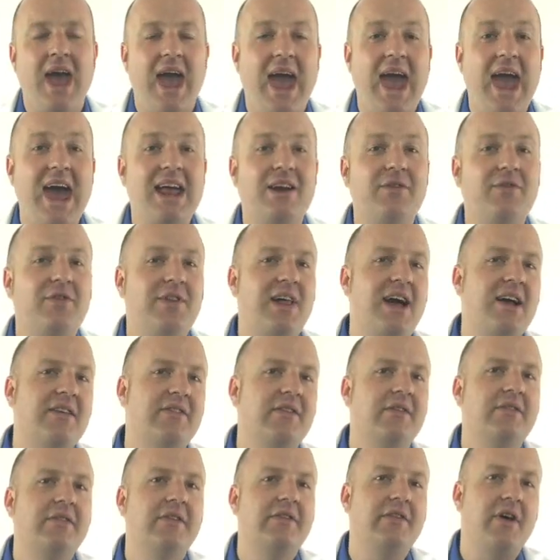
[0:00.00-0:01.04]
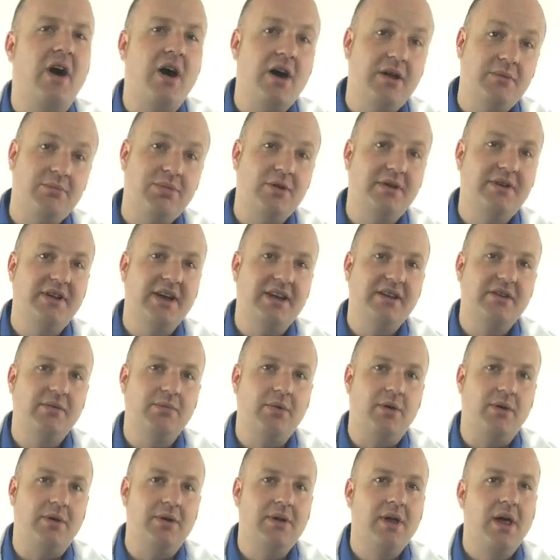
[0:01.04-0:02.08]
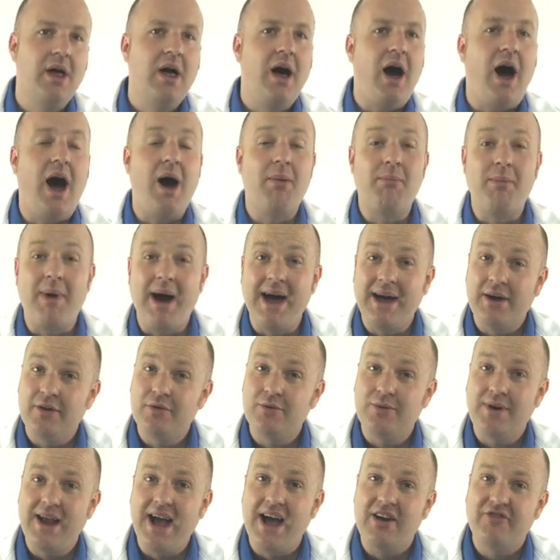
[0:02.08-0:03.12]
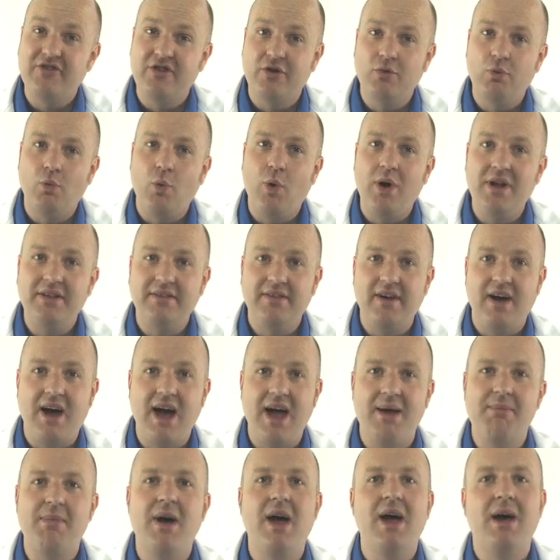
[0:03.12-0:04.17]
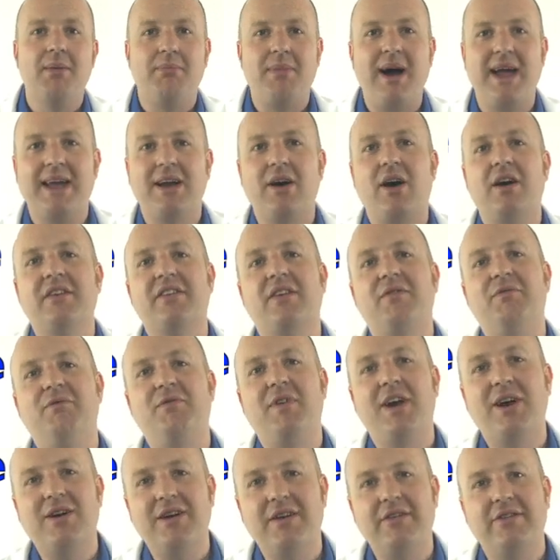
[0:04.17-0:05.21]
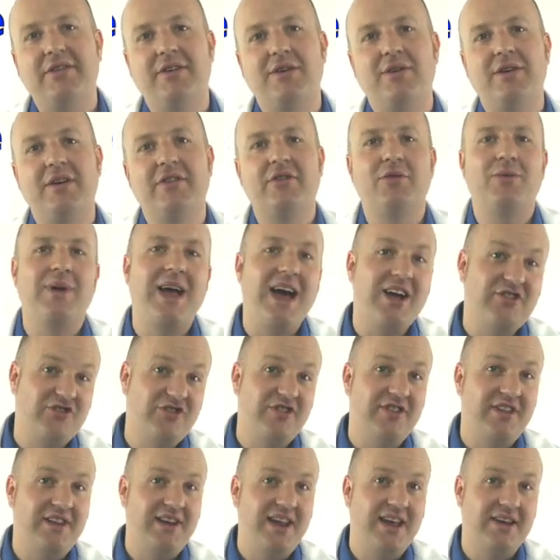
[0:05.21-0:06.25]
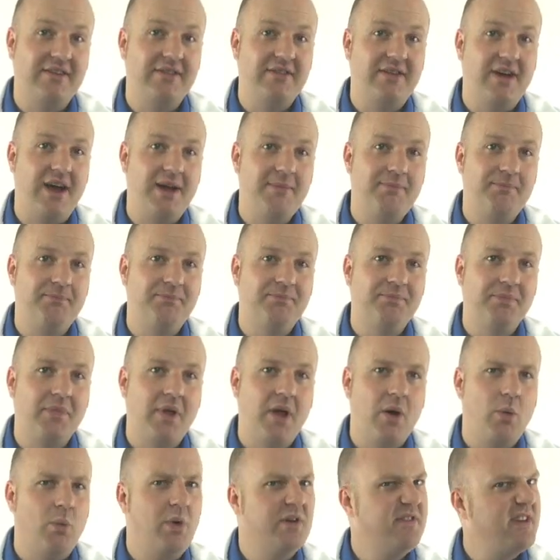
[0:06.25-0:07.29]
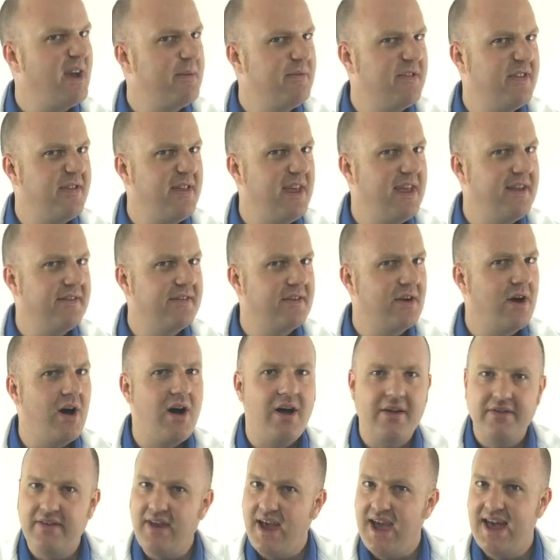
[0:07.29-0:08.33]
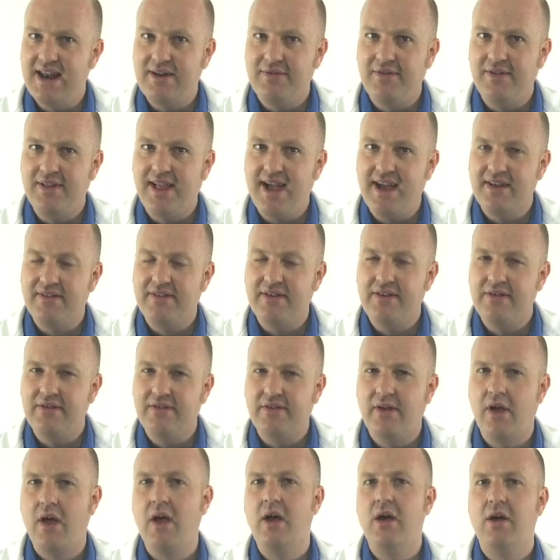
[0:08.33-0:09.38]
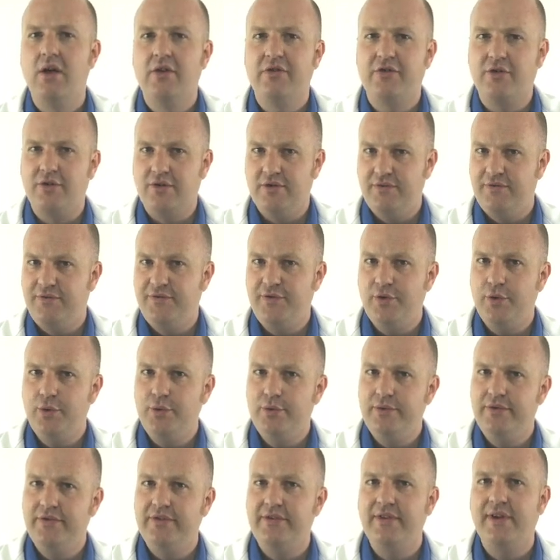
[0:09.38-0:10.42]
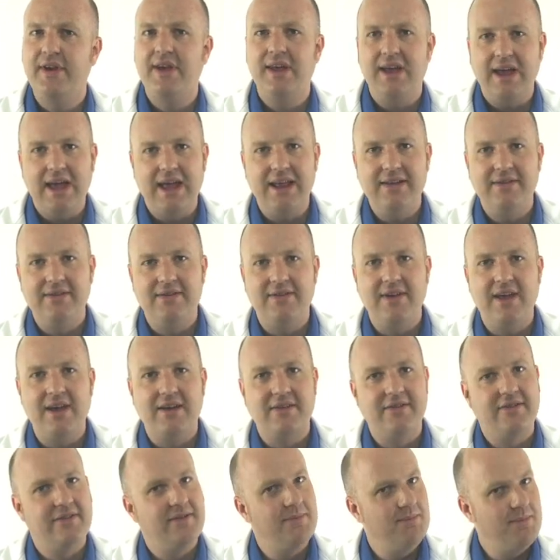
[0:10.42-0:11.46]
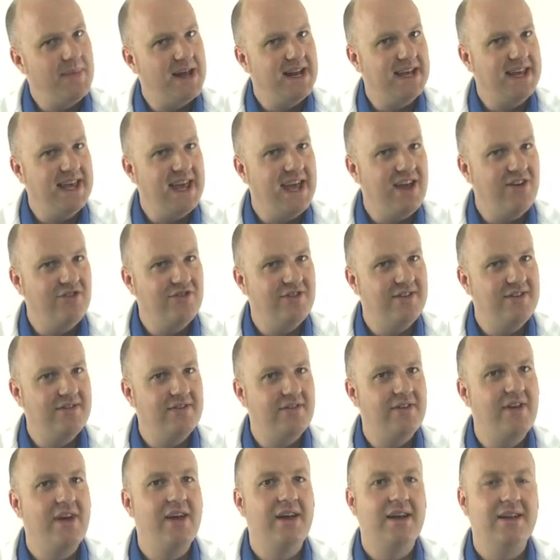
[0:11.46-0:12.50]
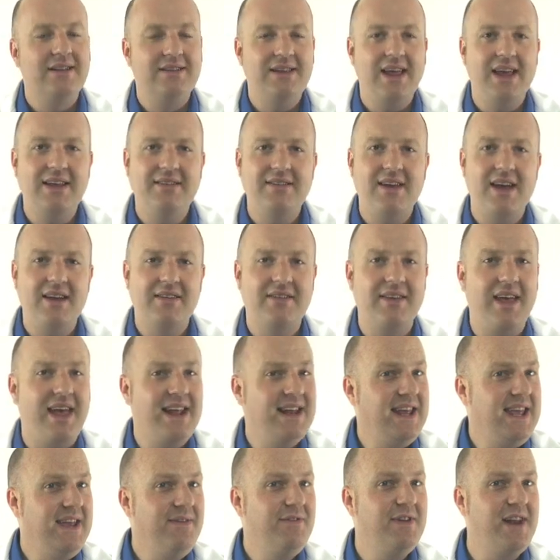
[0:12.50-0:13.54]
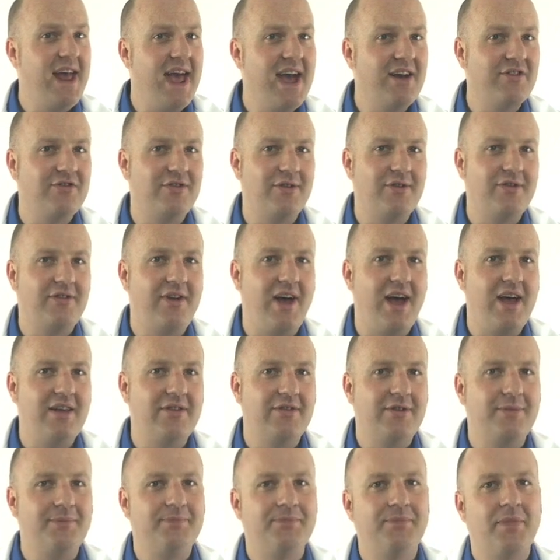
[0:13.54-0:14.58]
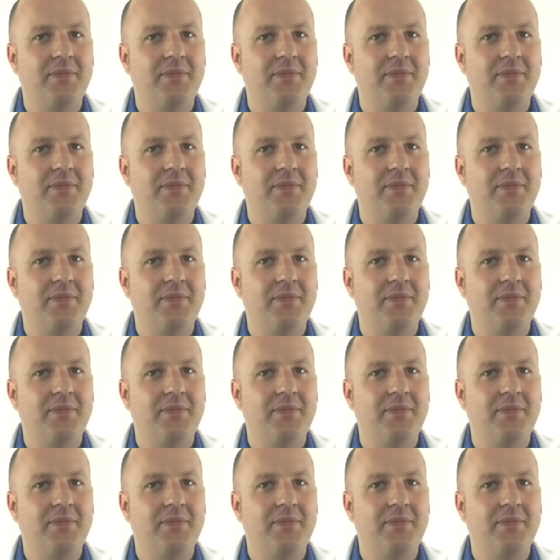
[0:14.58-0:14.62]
Anaphylaxis is unpredictable. A mild reaction one time might cause a very serious reaction the next time. What types of things cause anaphylaxis? Certain foods, insects, medications, latex, and even exercise.